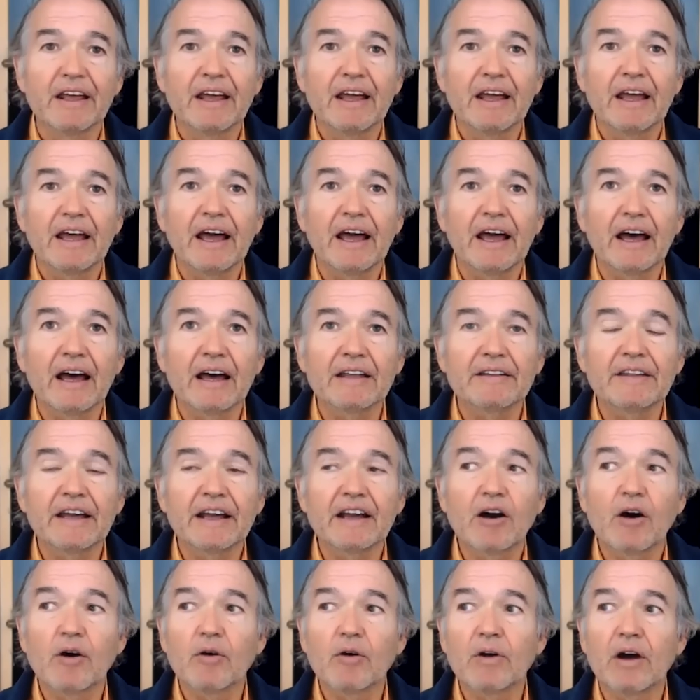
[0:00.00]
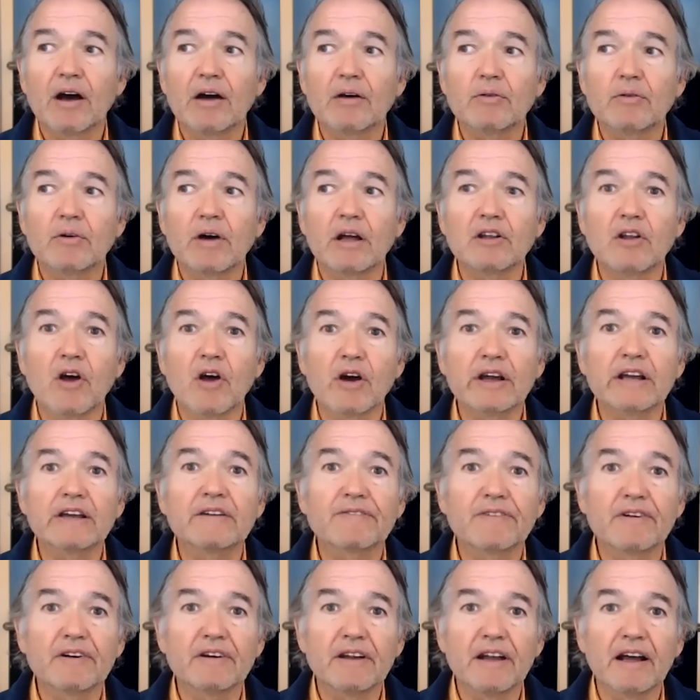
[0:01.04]
Uh, they go around a
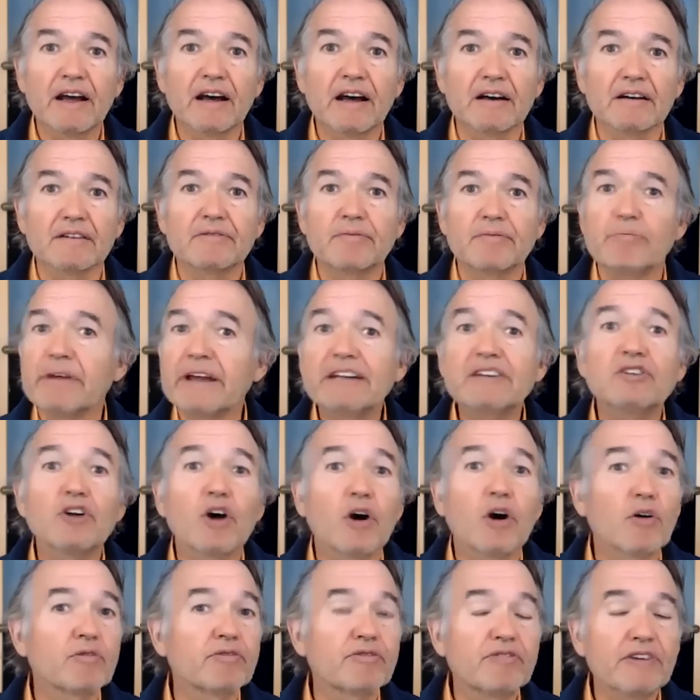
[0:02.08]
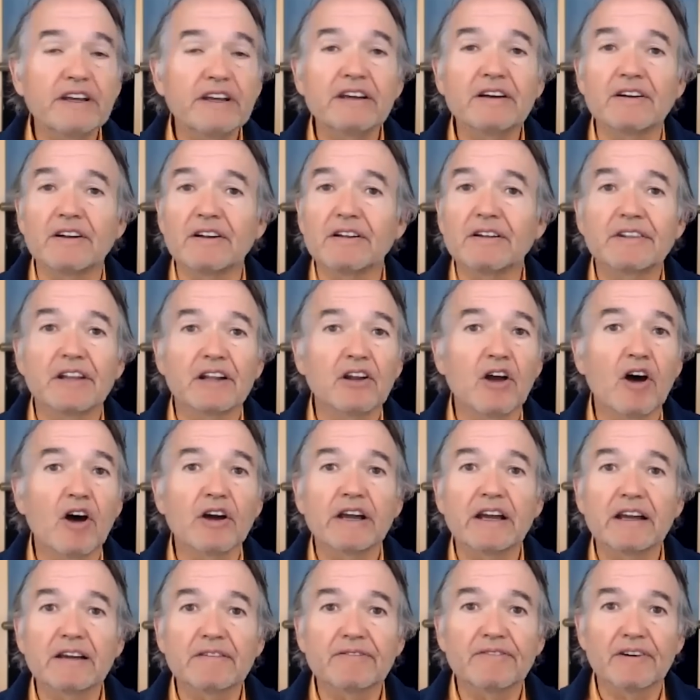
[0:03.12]
longing for love. Men don't feel the
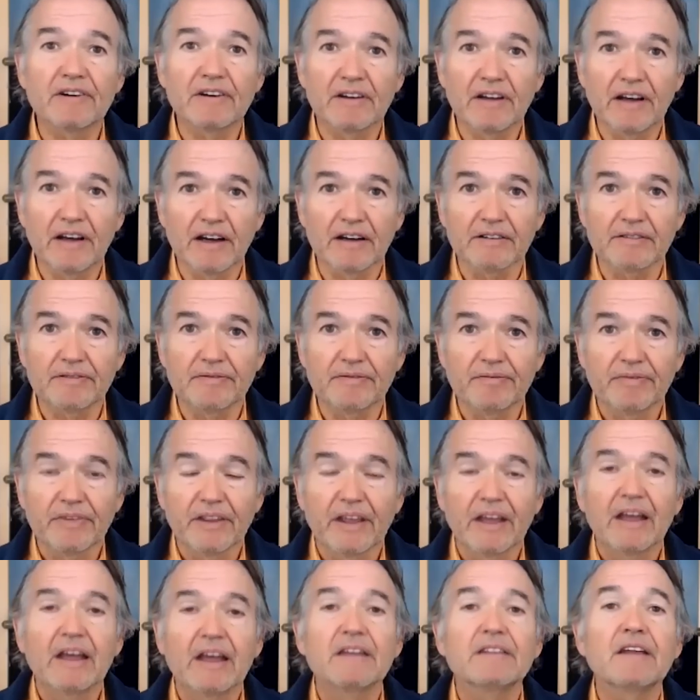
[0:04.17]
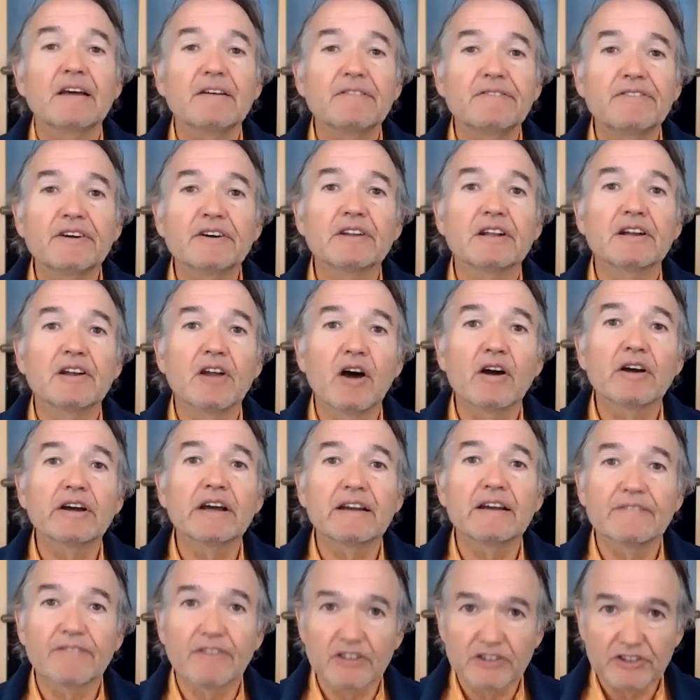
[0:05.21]
longing for love. They feel the
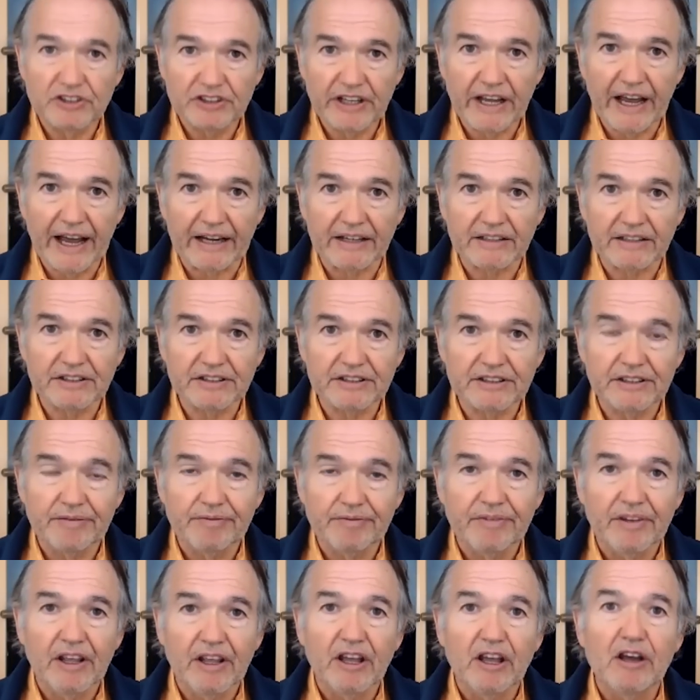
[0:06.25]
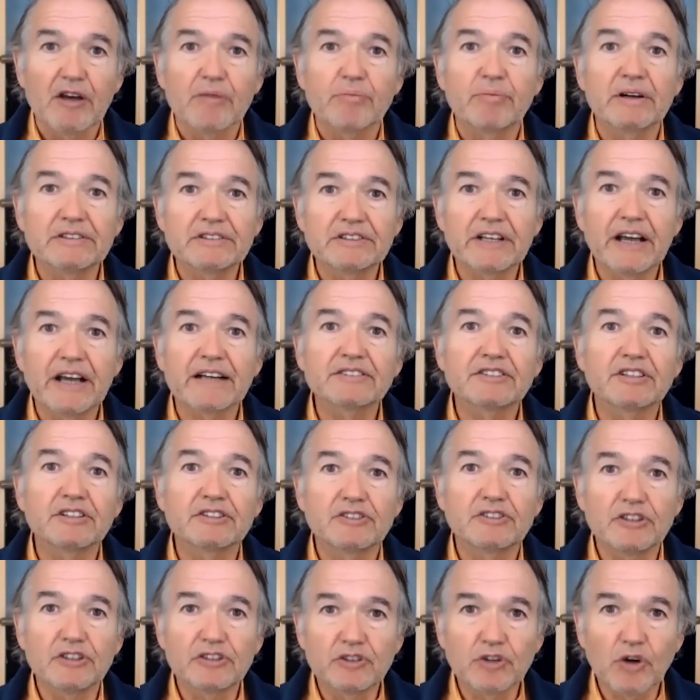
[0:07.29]
longing for sex. But sex
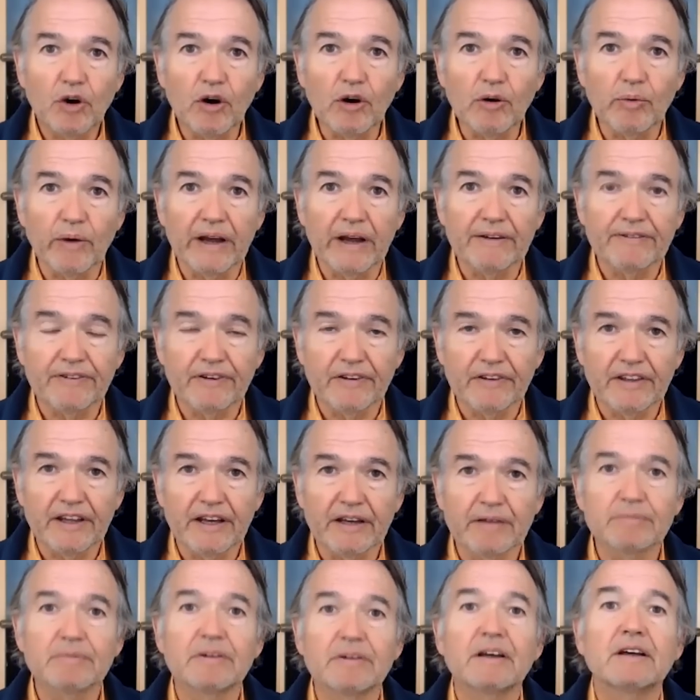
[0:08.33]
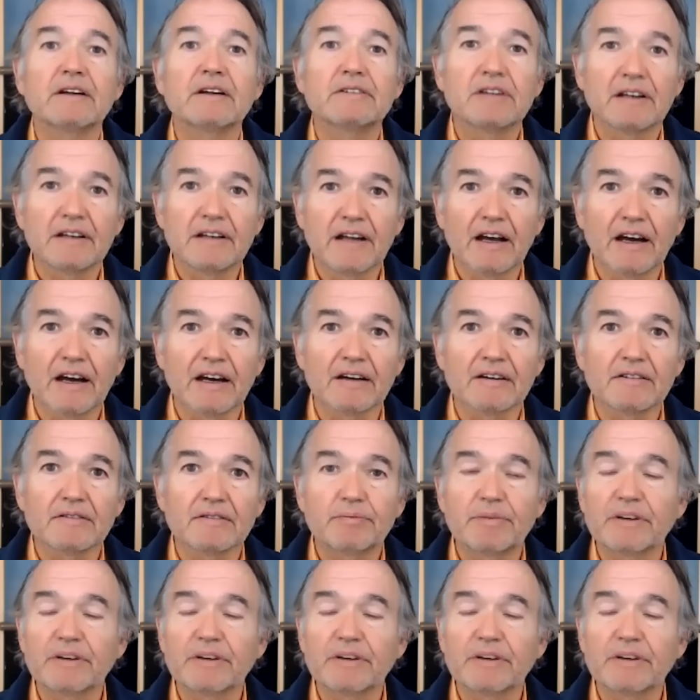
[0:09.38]
is the doorway for them to love.